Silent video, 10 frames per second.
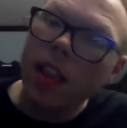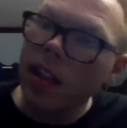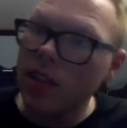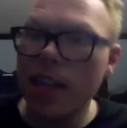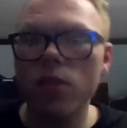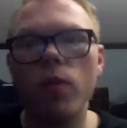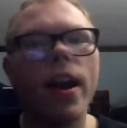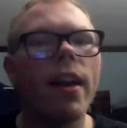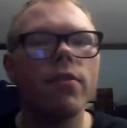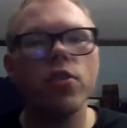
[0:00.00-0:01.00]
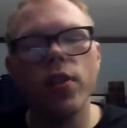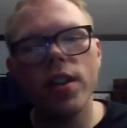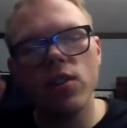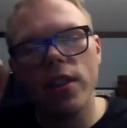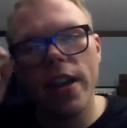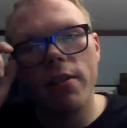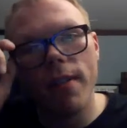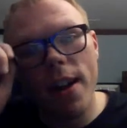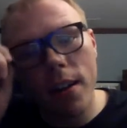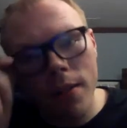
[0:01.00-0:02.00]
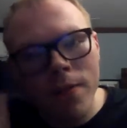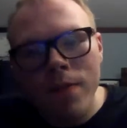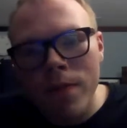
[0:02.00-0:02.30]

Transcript: because that's why I have the train scanner on.